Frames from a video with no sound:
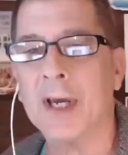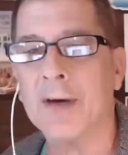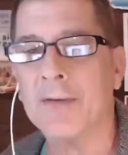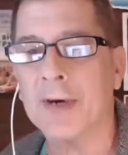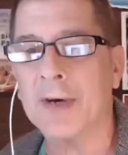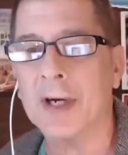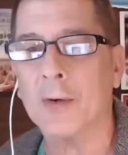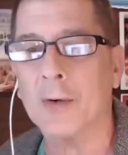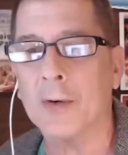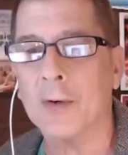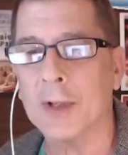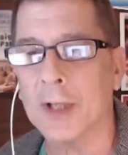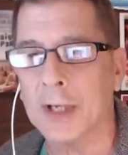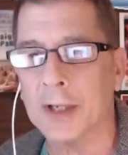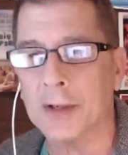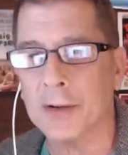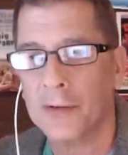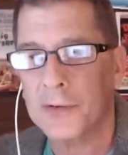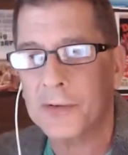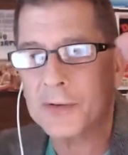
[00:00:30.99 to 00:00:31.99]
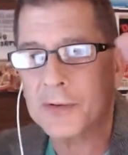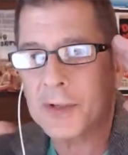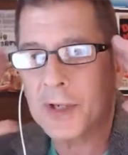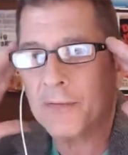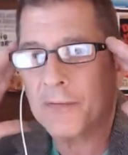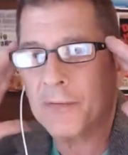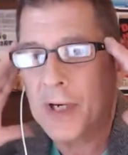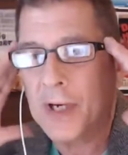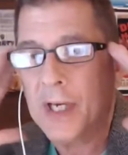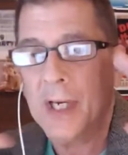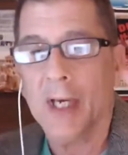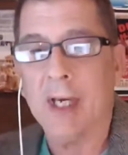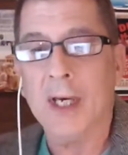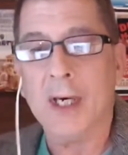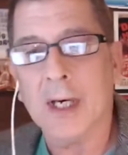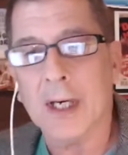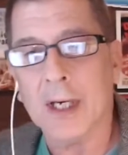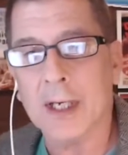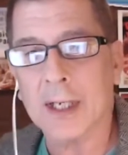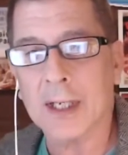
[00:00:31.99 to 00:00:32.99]
I've had a whole lot of other stuff
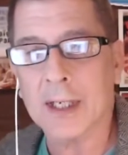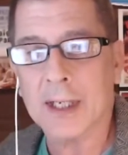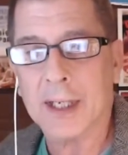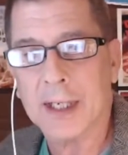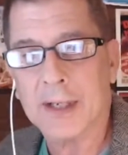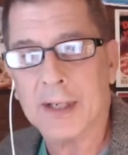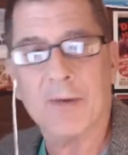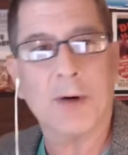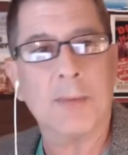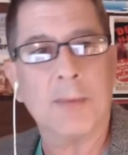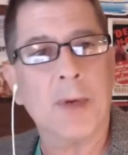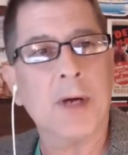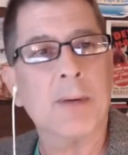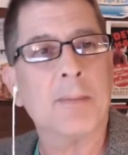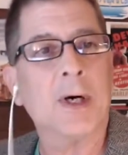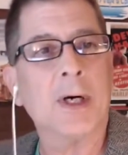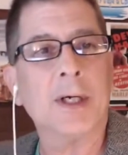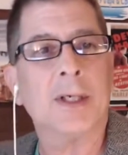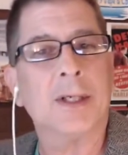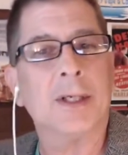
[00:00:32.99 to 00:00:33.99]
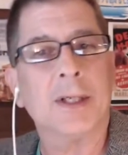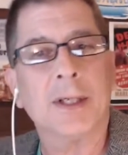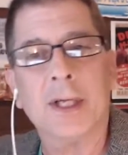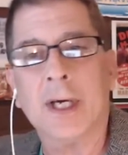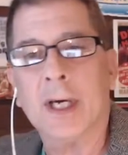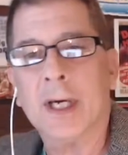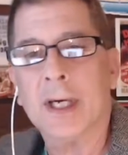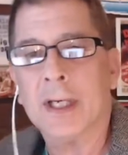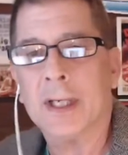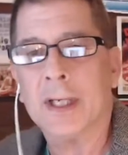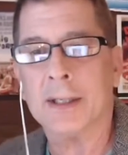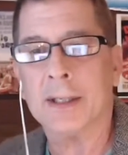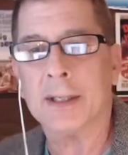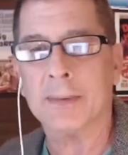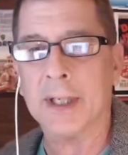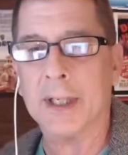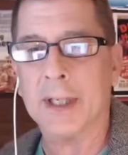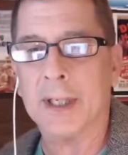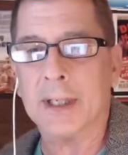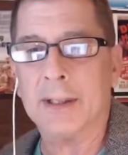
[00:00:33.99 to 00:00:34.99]
kind of on my mind today and
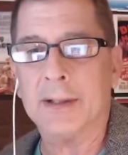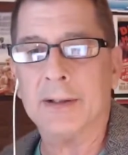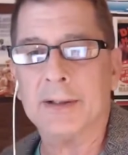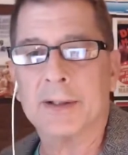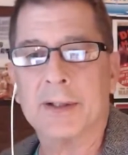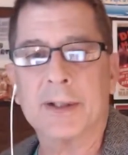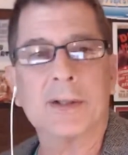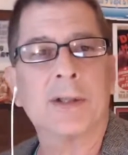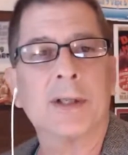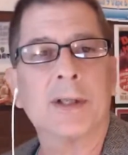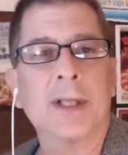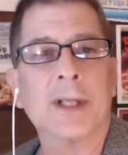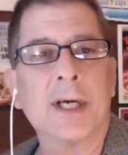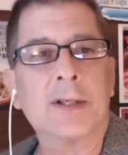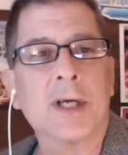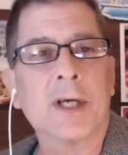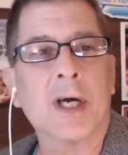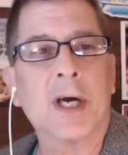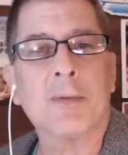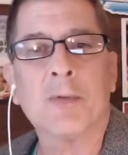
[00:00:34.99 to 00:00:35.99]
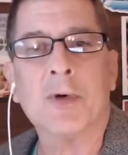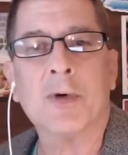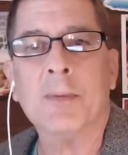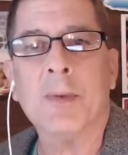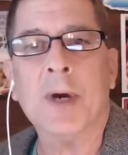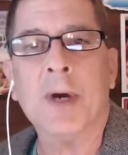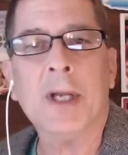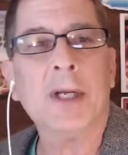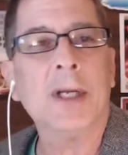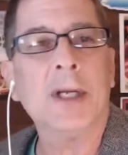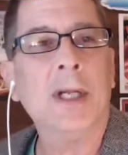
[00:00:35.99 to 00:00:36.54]
since the last time we met.